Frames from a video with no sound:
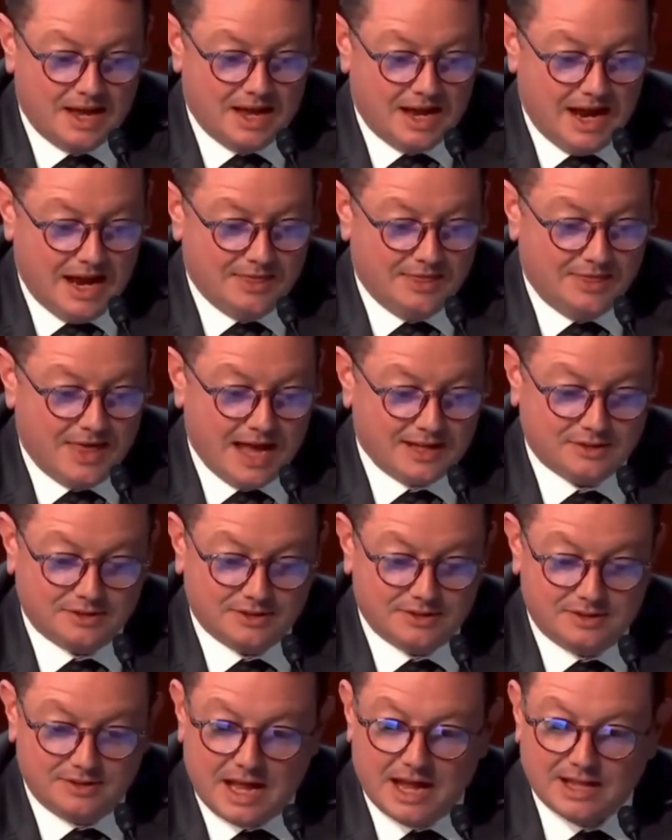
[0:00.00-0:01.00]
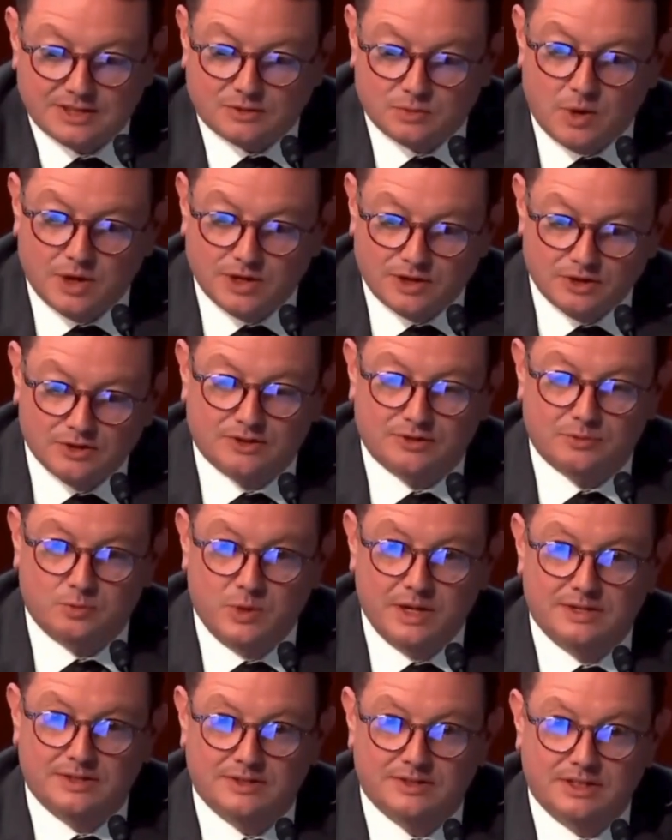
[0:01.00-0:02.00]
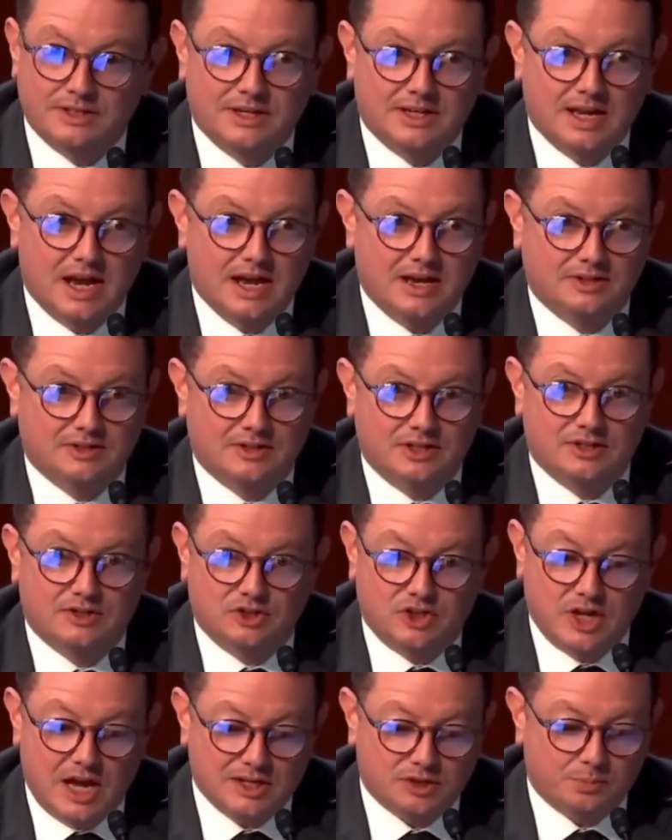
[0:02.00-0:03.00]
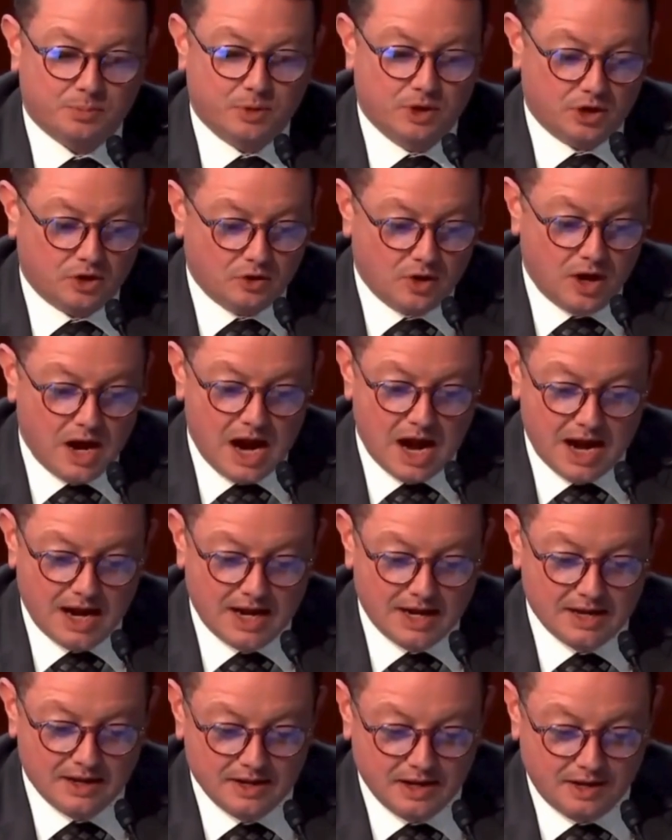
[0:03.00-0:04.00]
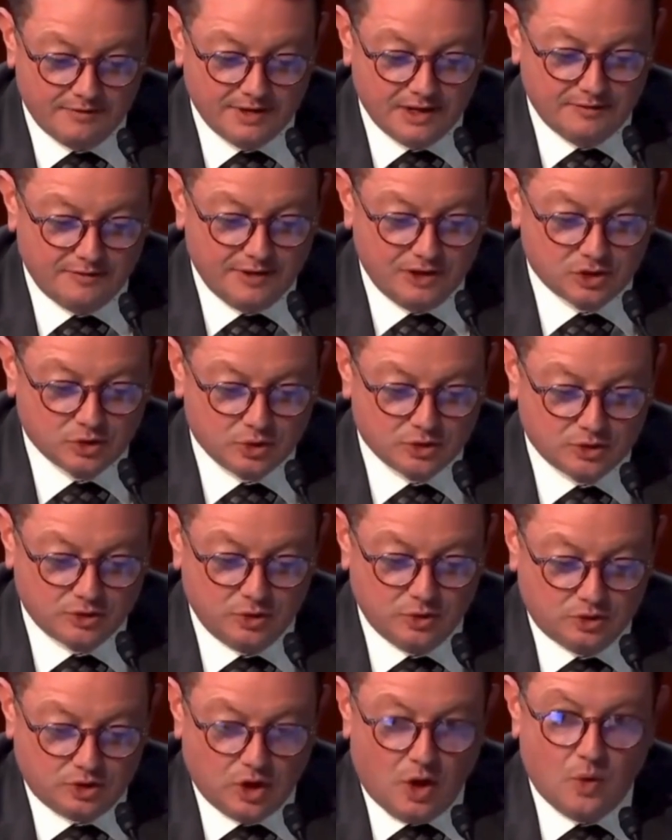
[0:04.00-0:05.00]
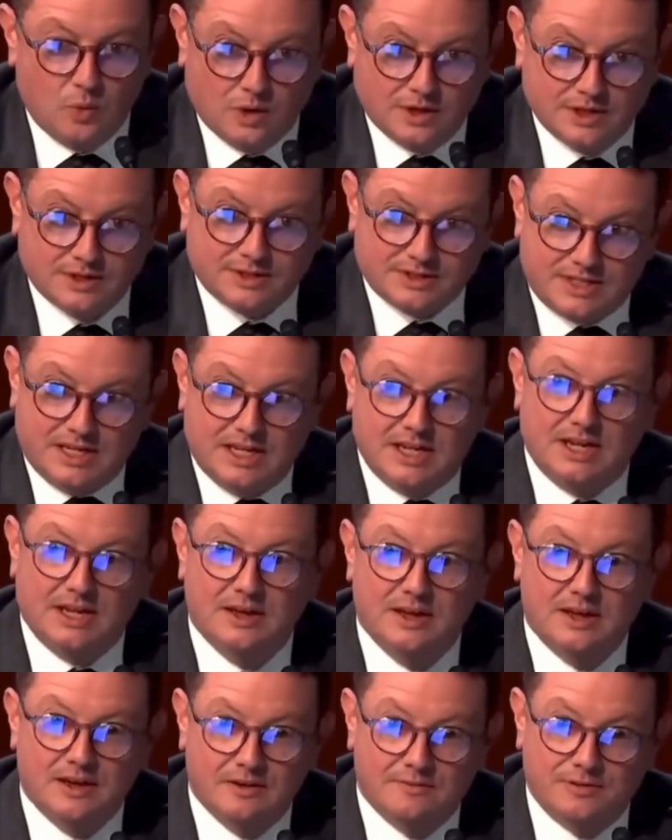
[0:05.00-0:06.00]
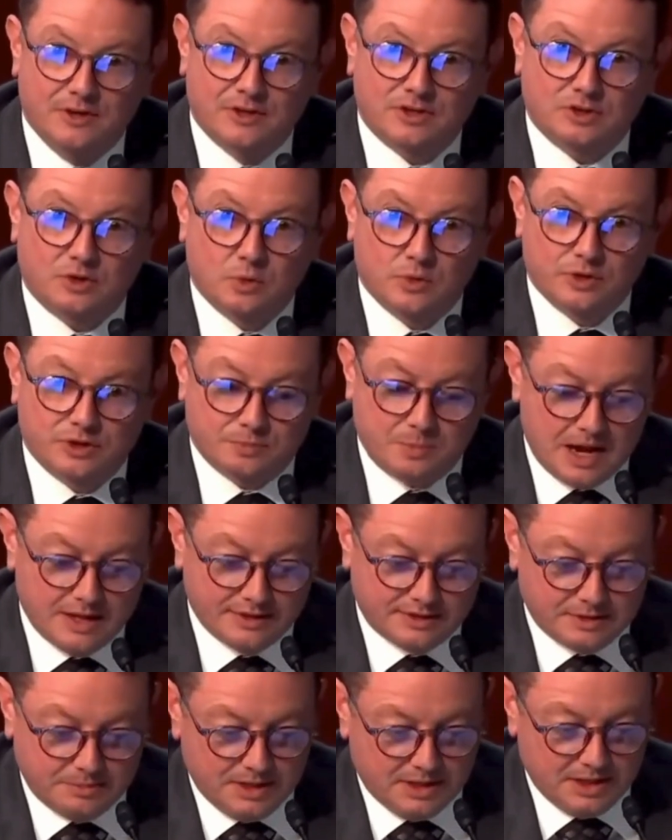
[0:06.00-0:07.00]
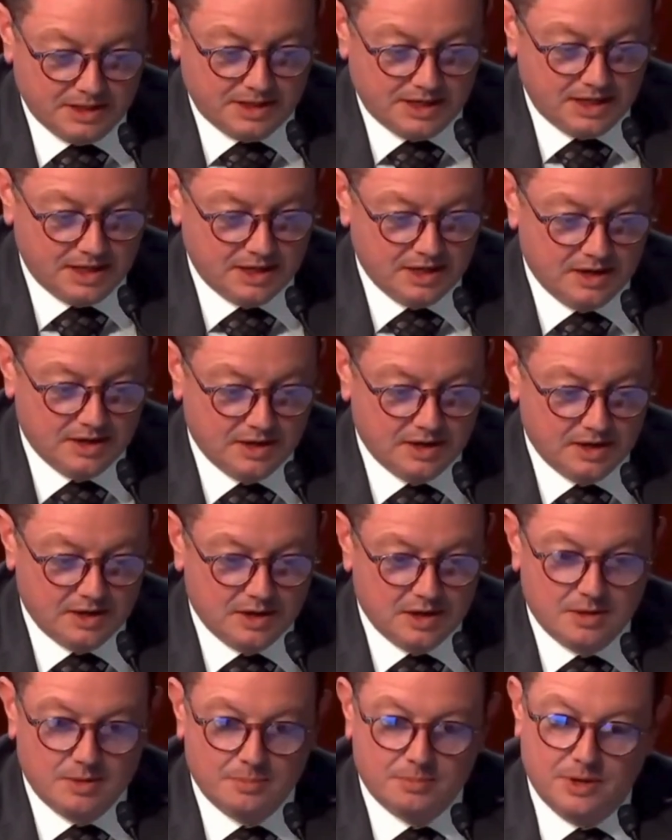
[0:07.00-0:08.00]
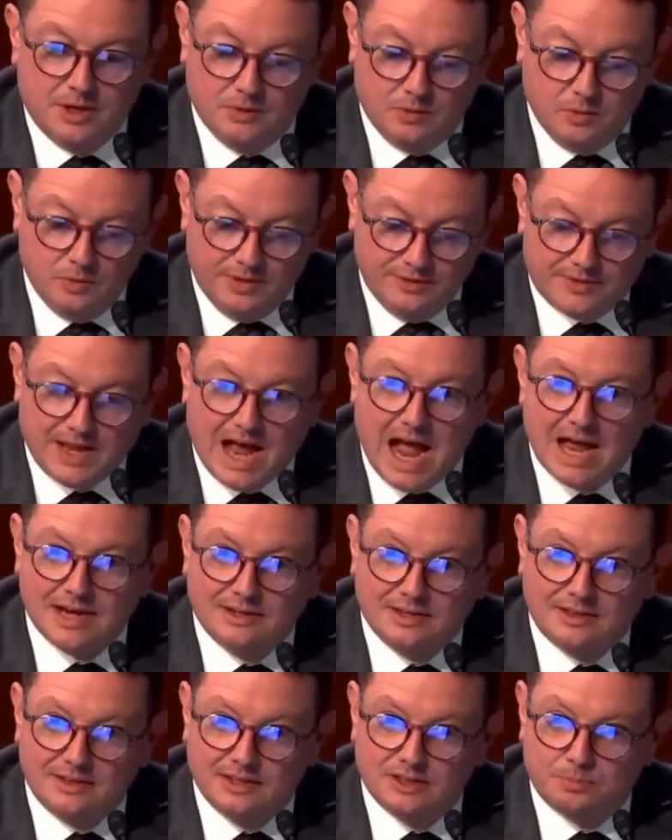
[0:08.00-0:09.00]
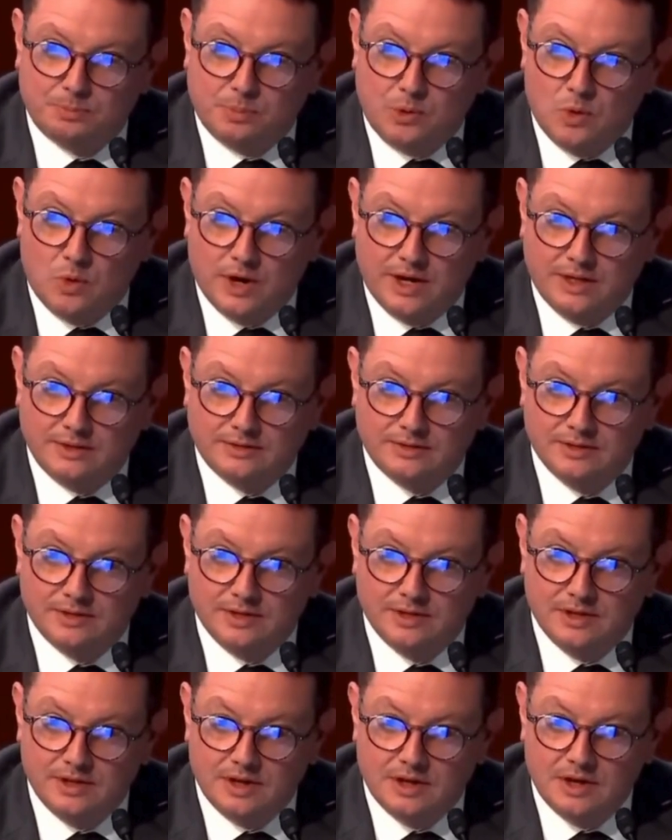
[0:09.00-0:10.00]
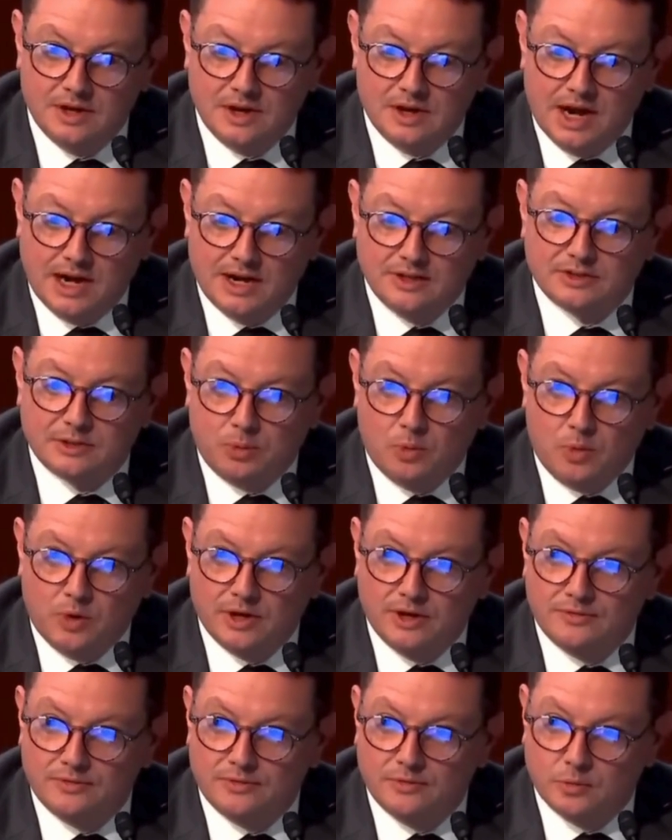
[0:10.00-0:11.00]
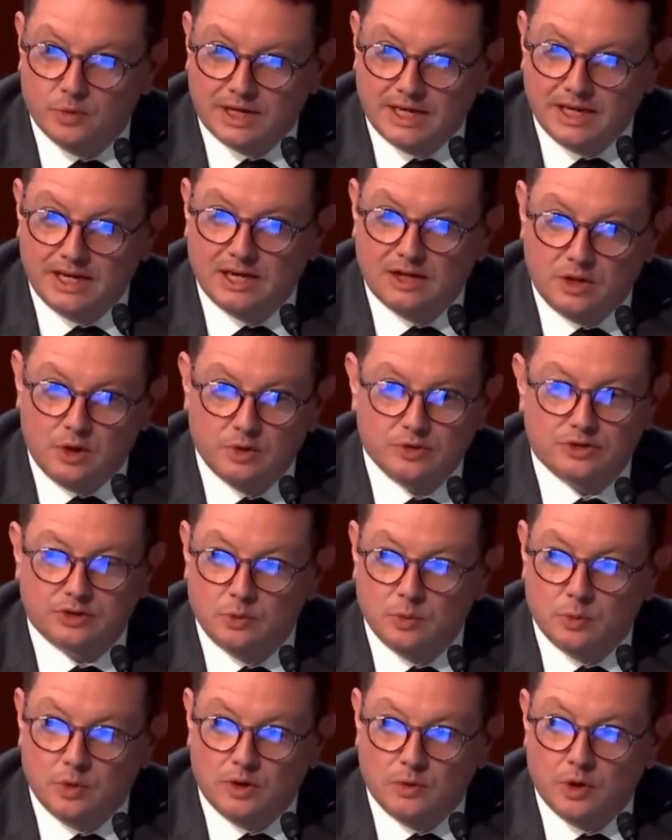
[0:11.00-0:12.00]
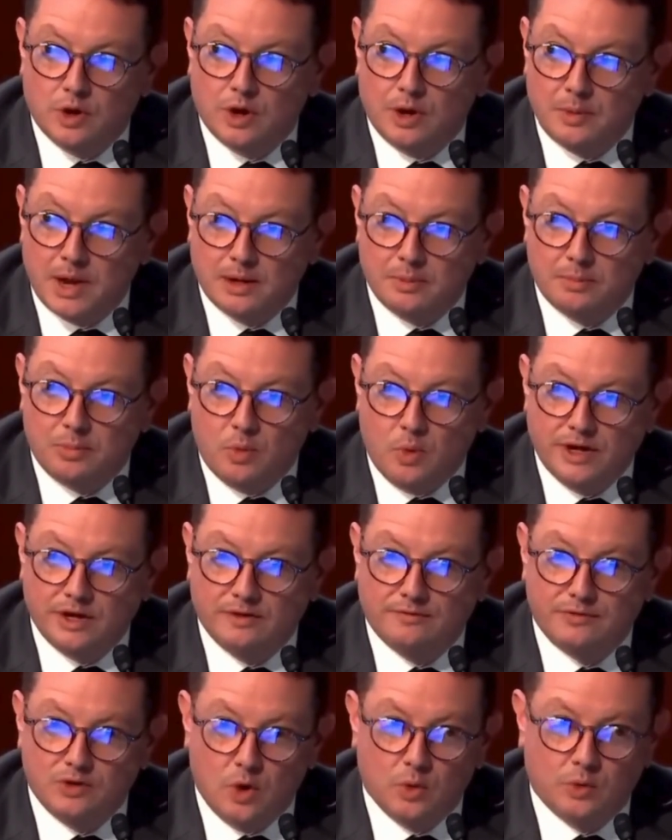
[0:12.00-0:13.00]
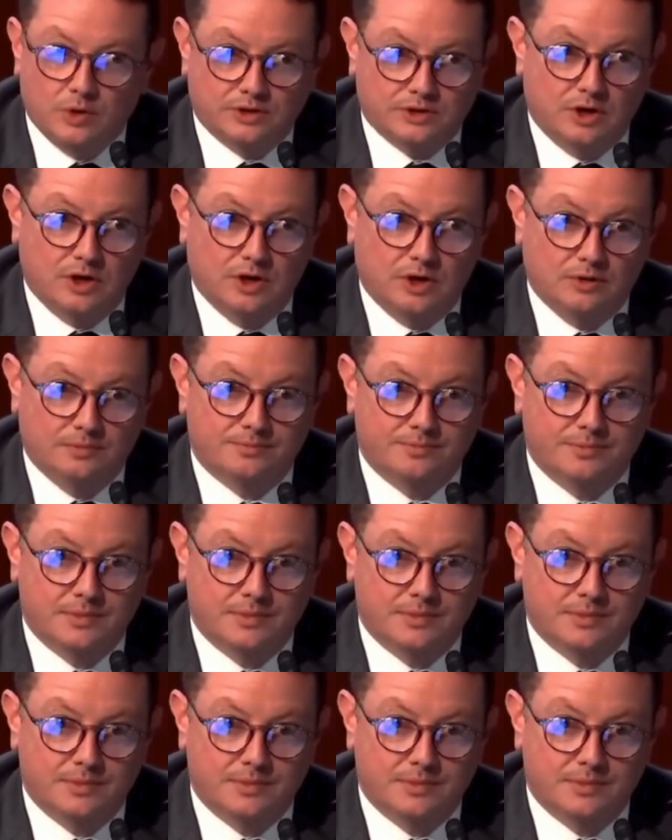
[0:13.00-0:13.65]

And that's what you're witnessing today, is this desperate cry of individuals who don't want to see fiscal responsibility. But we've gotten to this point, and it's a point of, we're getting close to where we're at a point of no return.